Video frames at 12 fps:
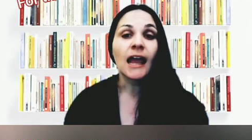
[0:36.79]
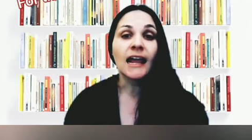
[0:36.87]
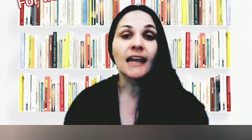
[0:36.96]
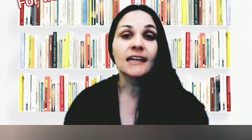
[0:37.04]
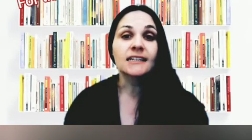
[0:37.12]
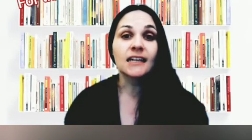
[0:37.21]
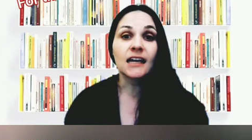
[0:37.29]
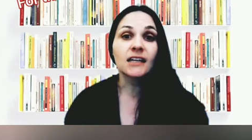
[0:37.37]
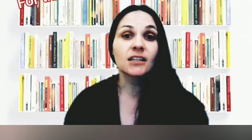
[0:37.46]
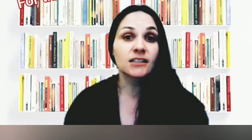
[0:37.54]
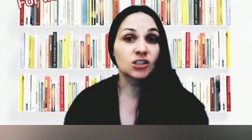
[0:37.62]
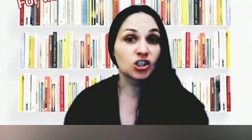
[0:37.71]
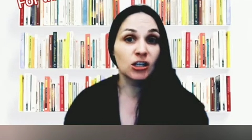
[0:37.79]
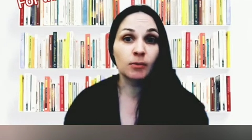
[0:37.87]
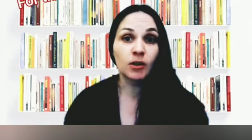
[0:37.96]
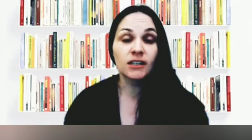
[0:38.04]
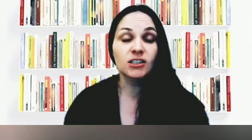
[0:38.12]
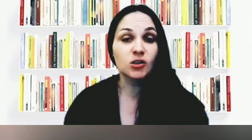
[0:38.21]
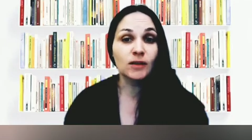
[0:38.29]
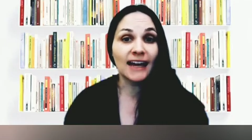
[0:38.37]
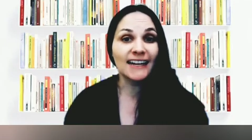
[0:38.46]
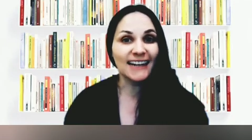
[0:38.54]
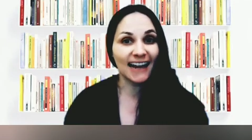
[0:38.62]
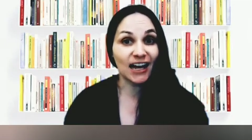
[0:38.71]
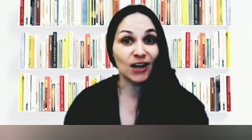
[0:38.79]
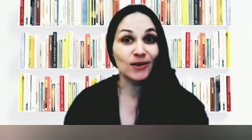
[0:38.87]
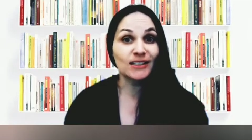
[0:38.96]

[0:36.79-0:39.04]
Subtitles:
and it's cheaper to do that now